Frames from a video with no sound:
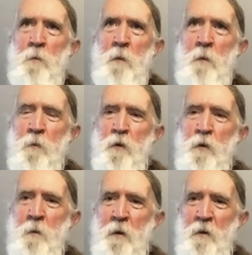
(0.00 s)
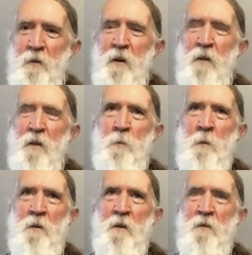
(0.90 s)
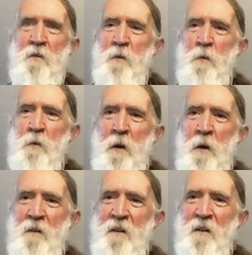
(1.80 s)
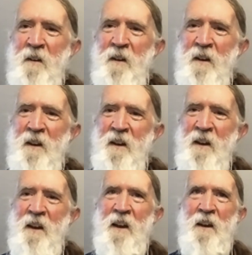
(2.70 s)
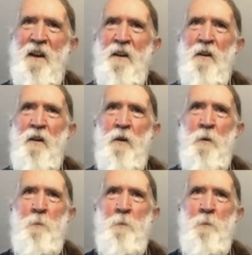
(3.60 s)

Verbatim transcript: one of my first ones from 1971. And